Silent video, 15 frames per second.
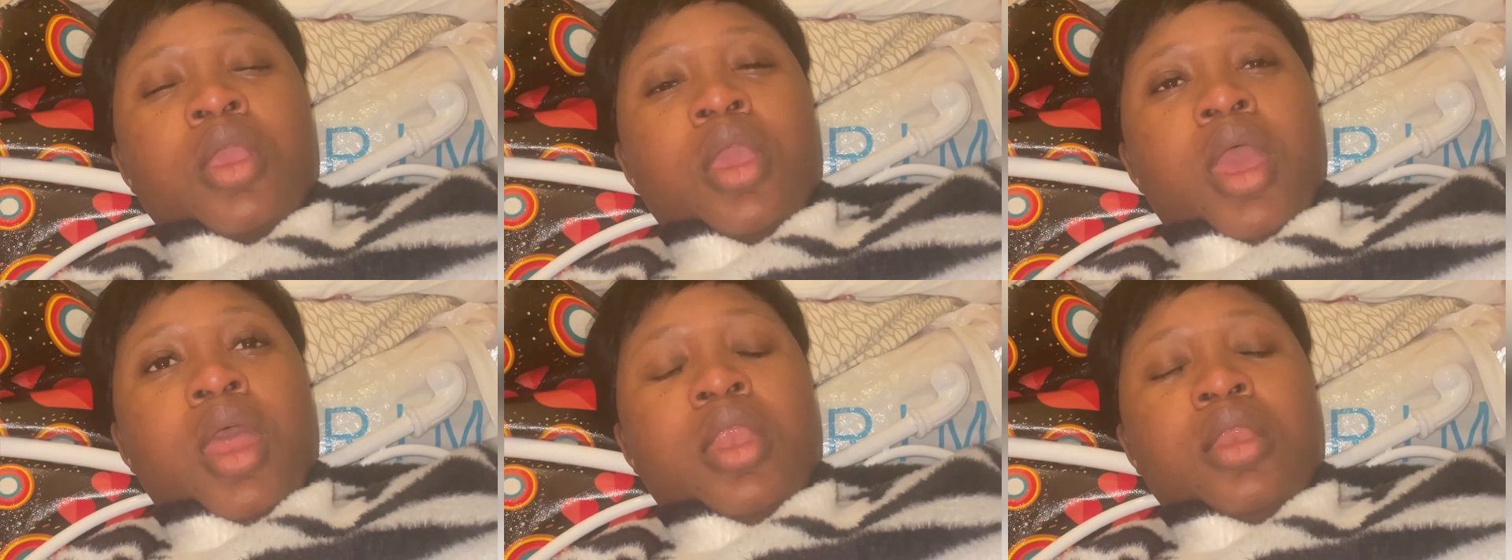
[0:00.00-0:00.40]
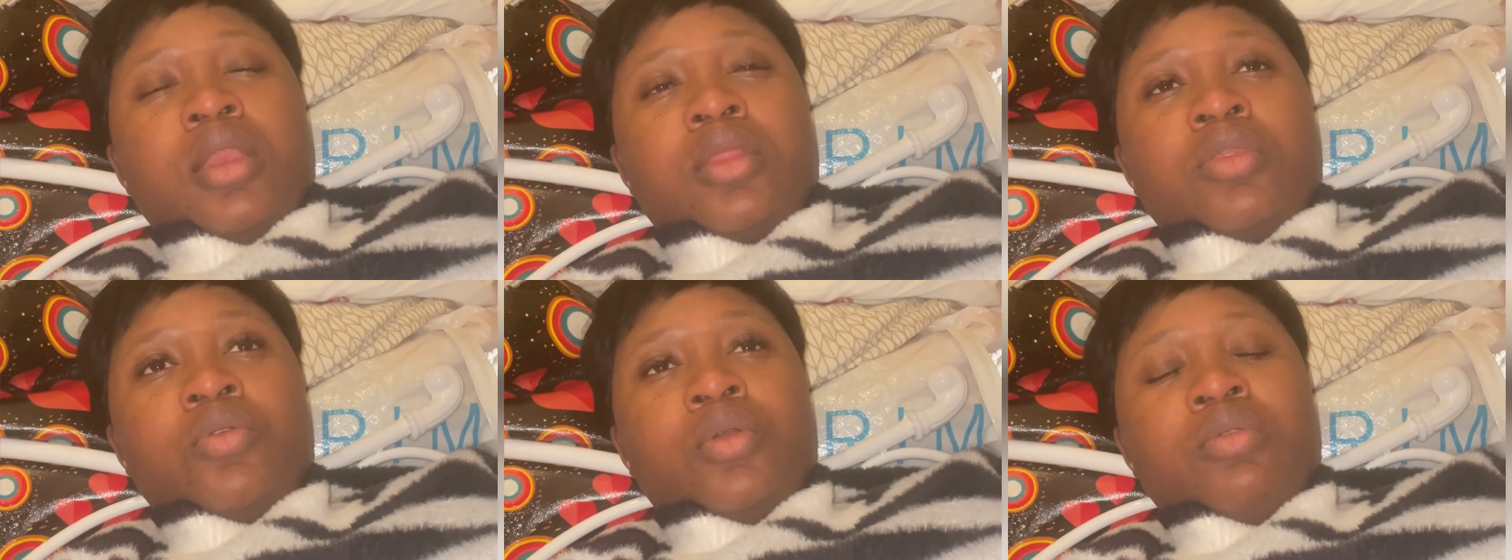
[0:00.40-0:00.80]
and
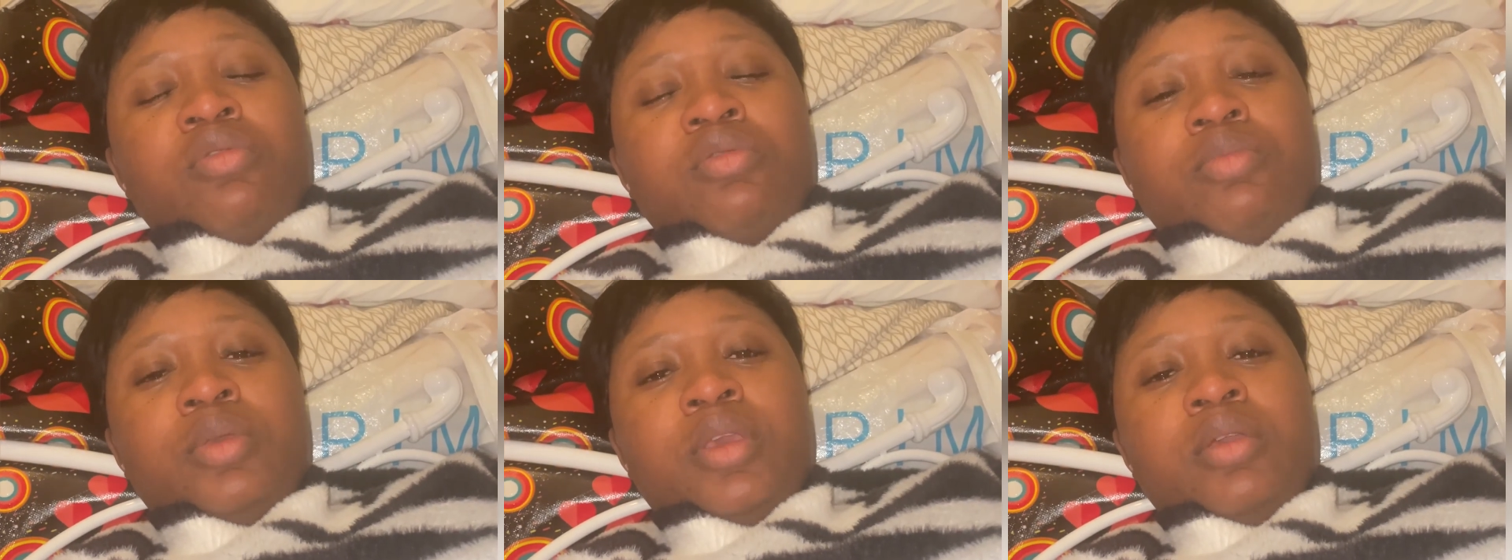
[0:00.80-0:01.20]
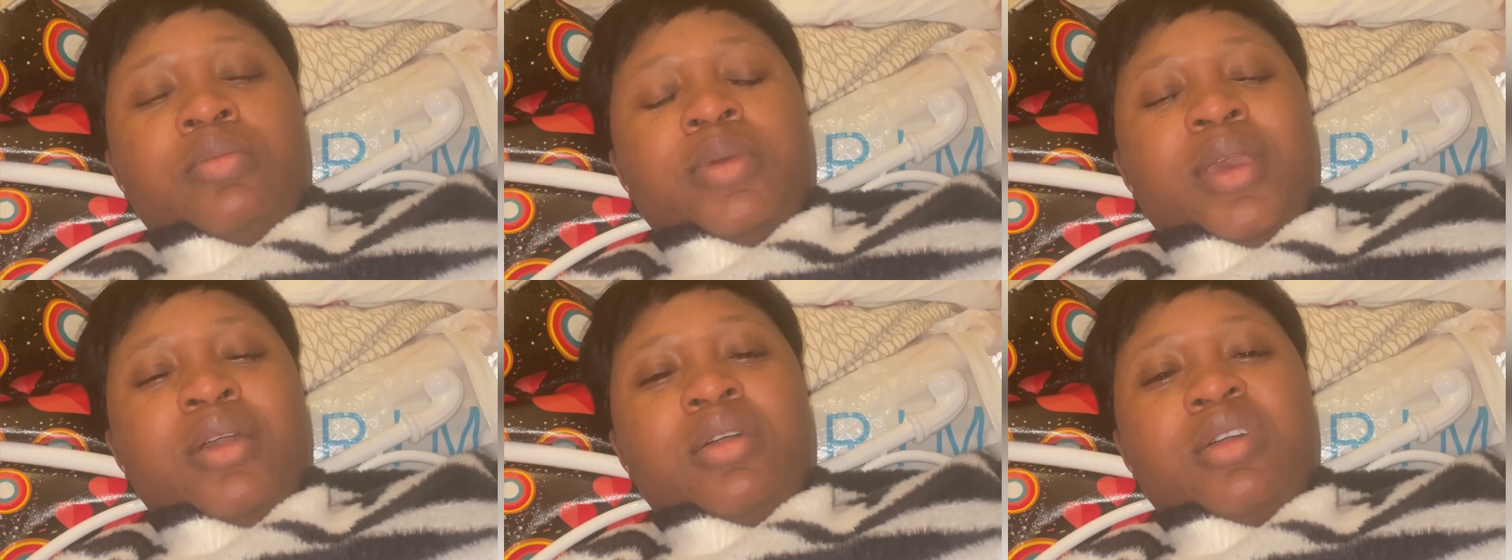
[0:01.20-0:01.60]
thought it would be a
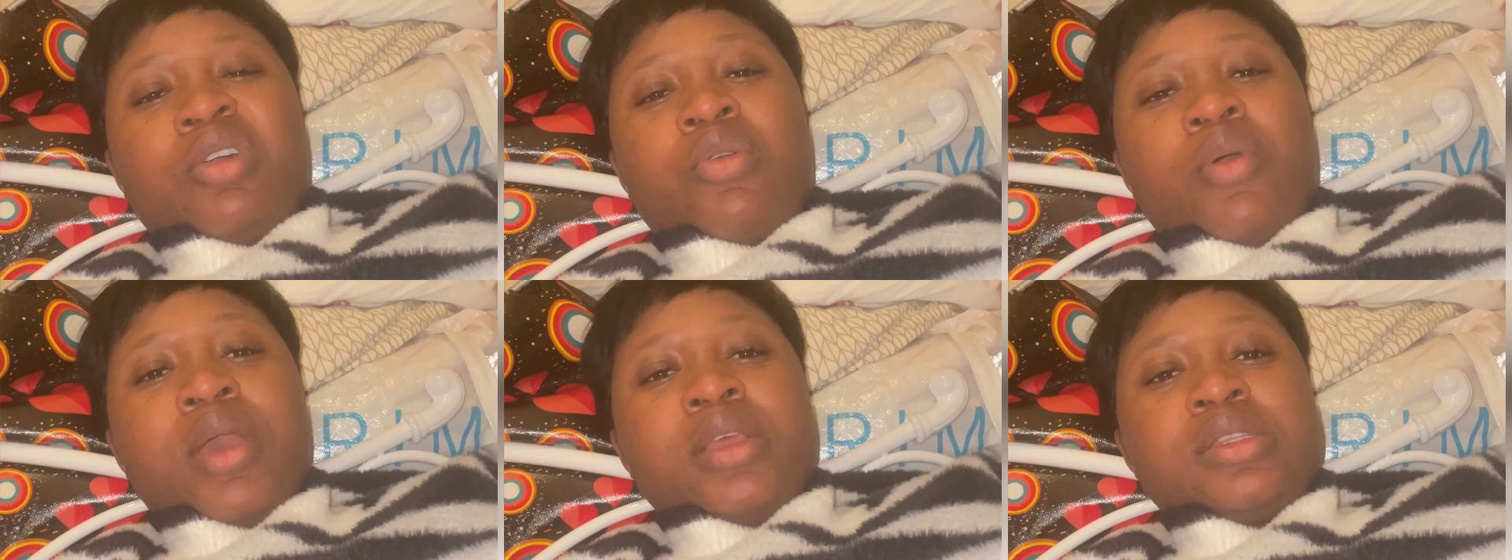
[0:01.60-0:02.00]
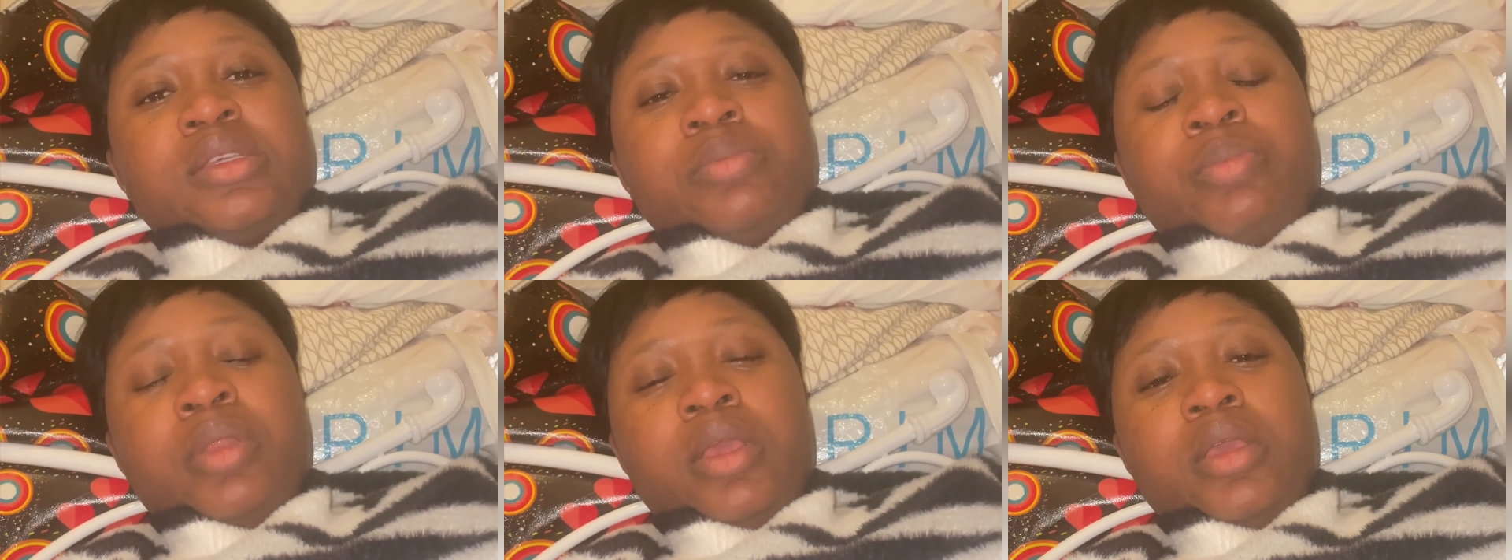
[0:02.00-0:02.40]
better and quieter
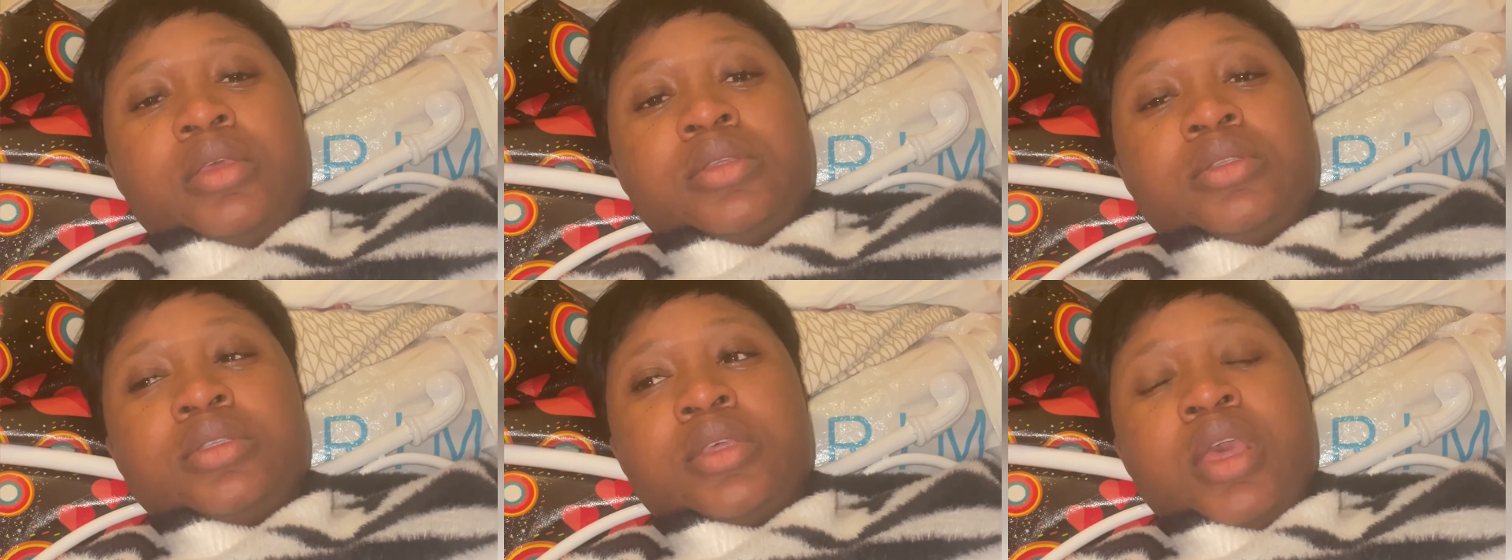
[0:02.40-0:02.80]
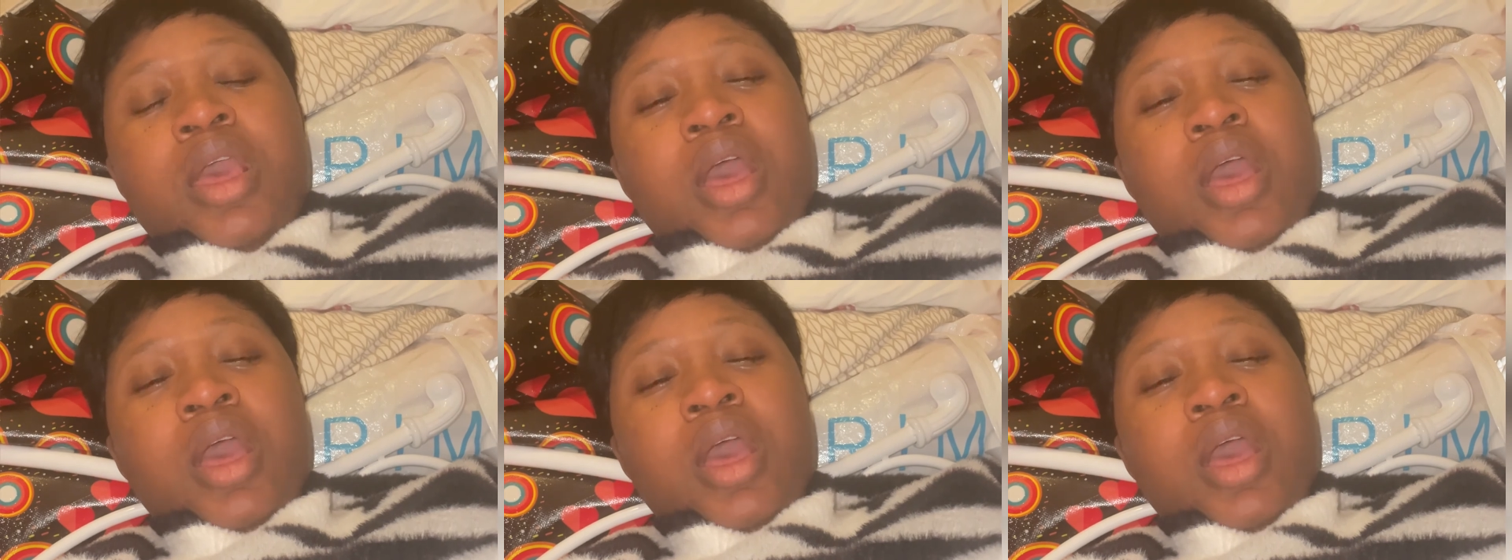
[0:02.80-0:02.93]
place.